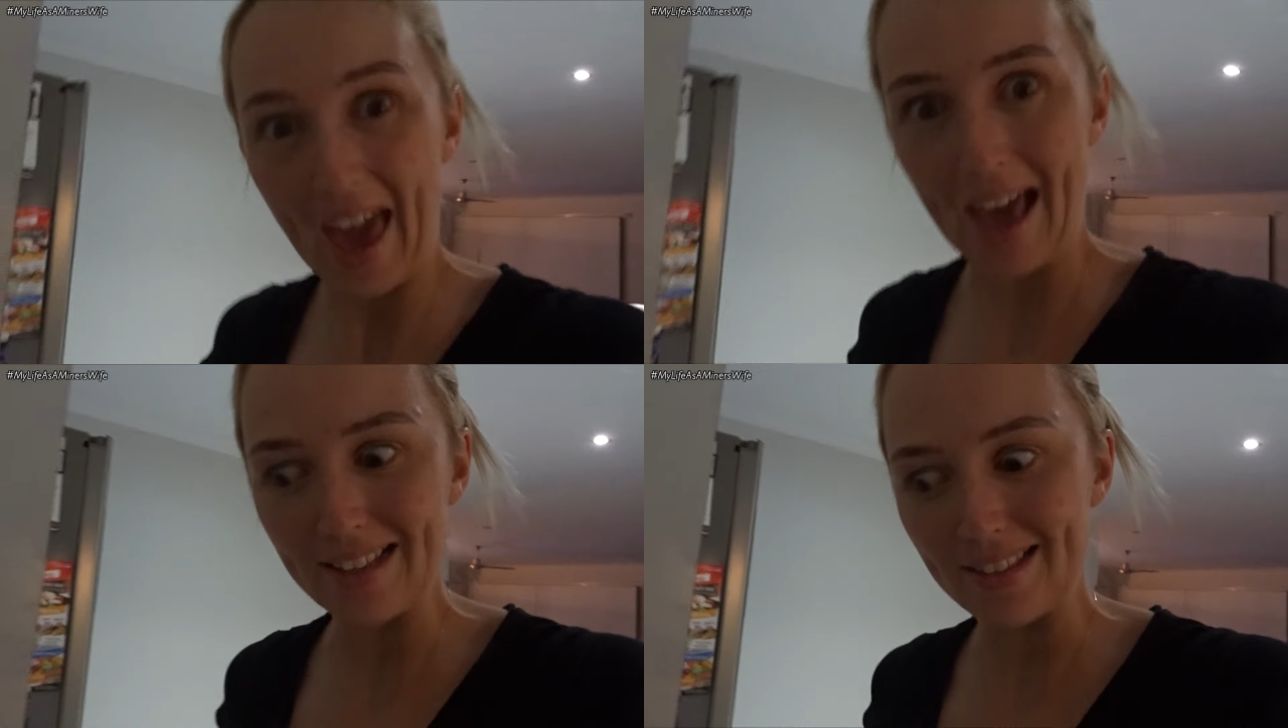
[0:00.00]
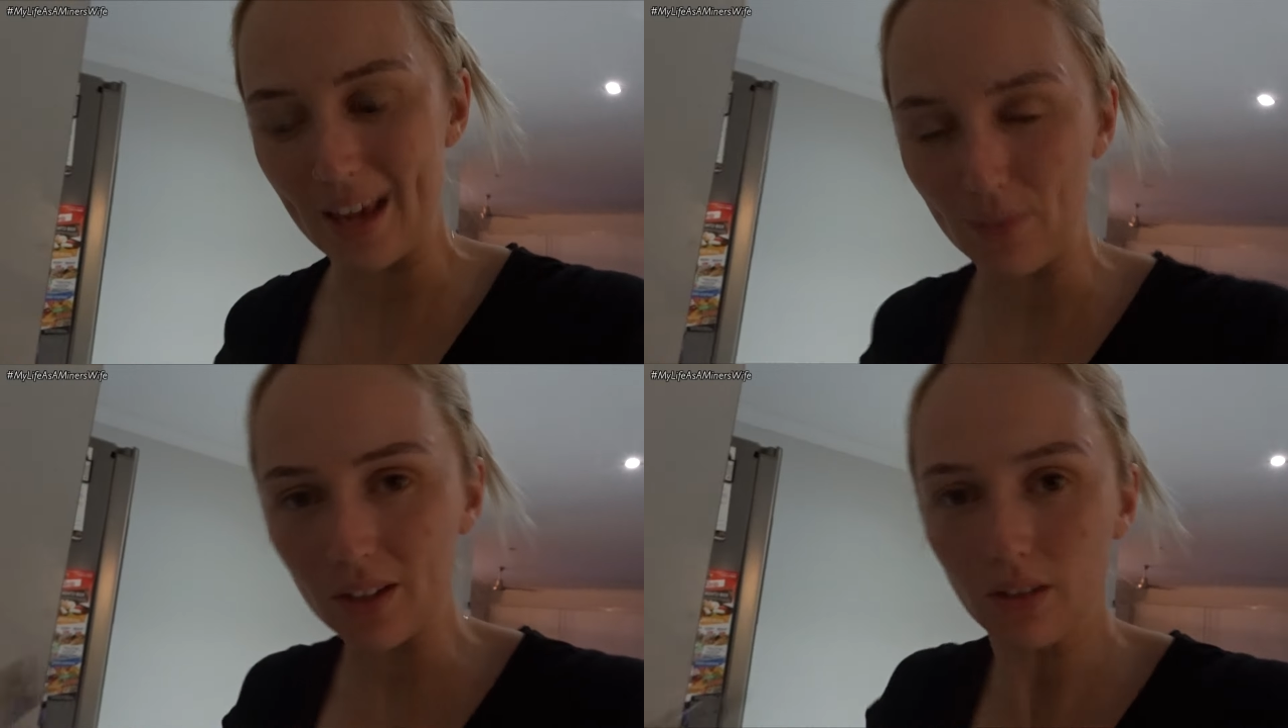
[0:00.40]
at
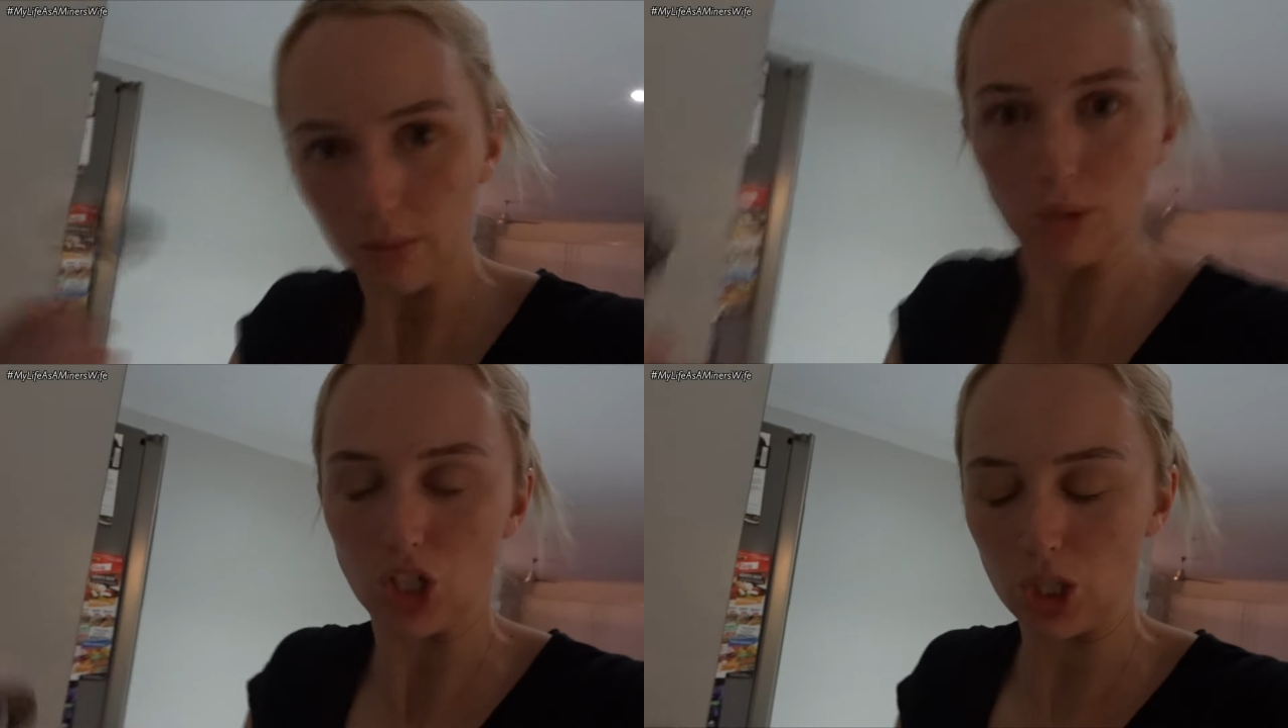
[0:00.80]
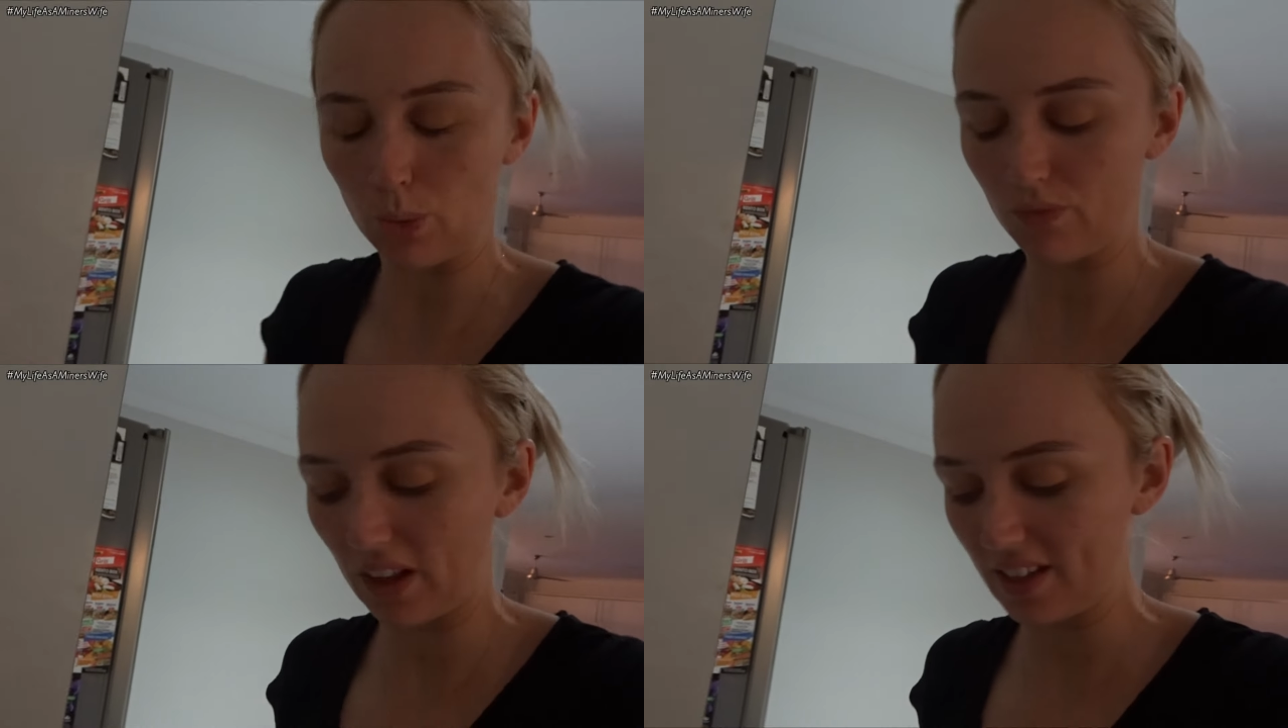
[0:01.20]
7 when she
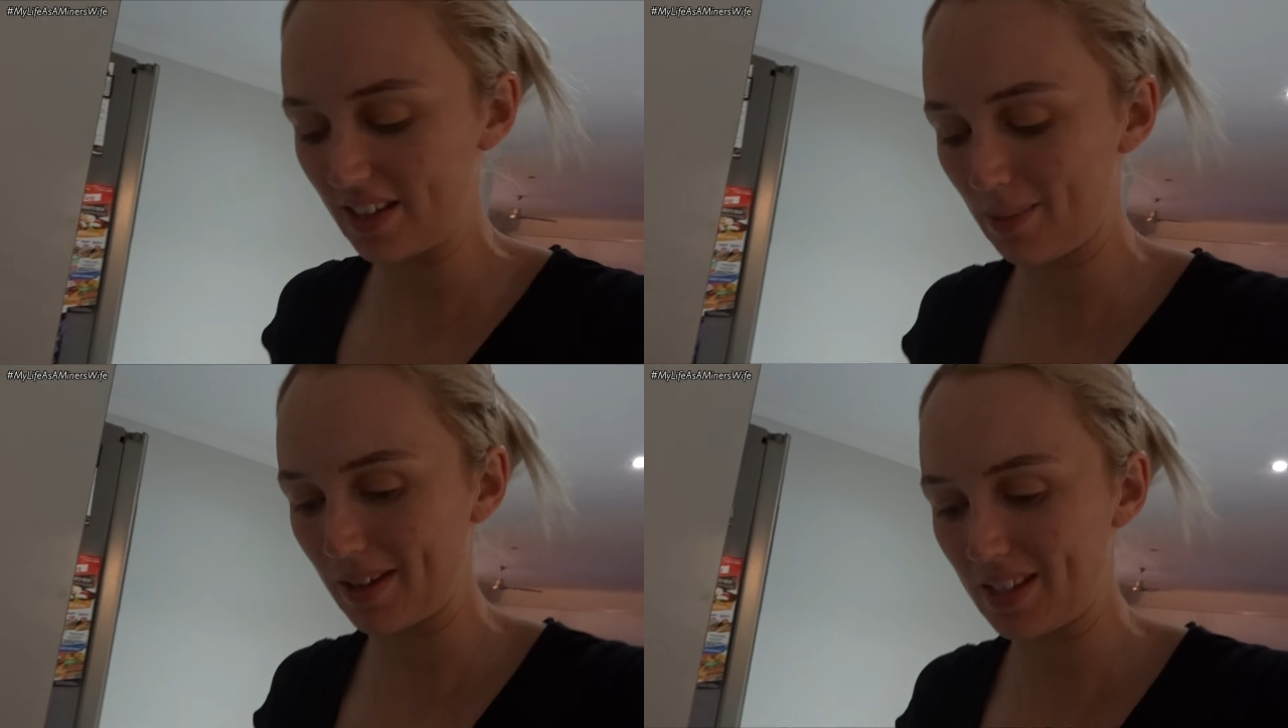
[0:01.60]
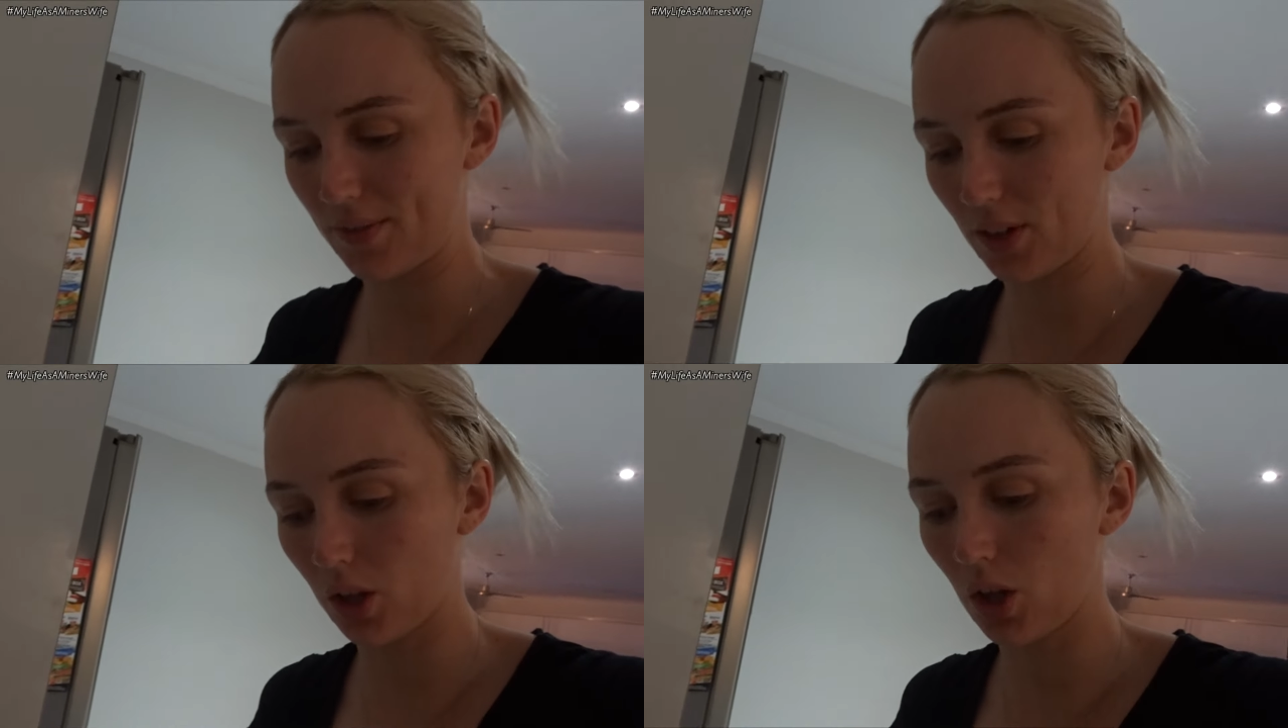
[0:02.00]
fell asleep at
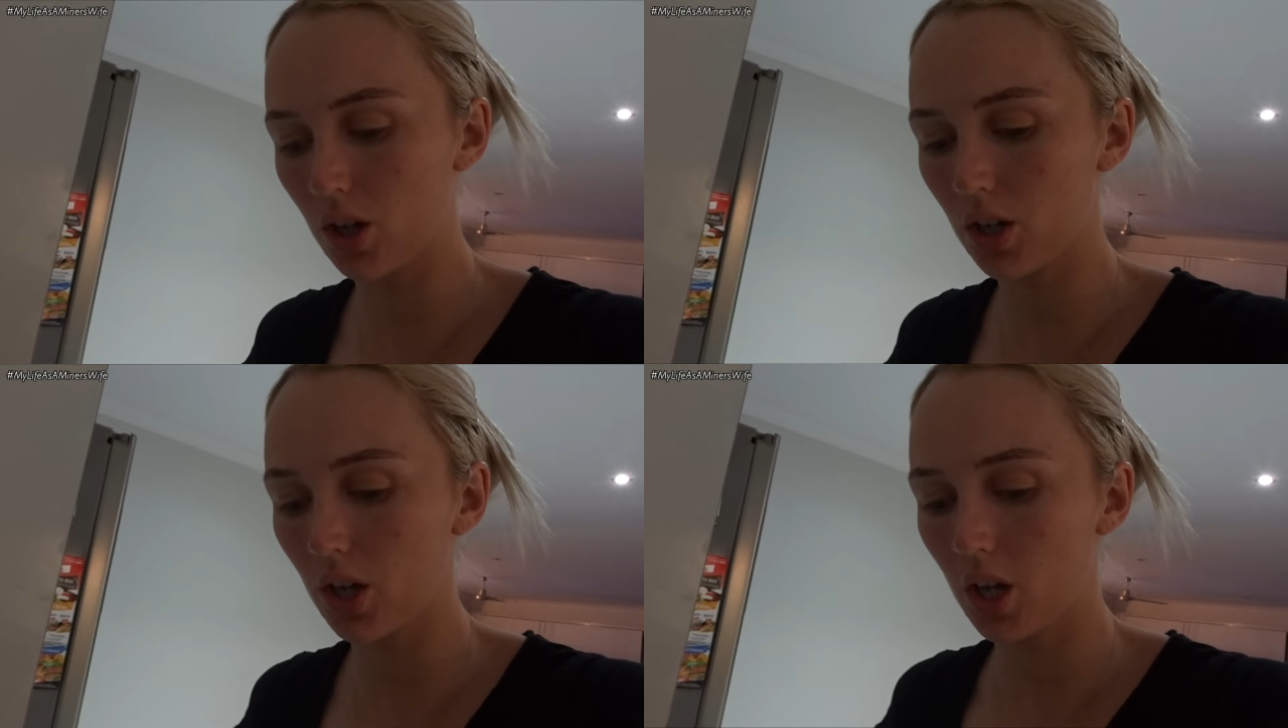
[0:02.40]
7 o'clock.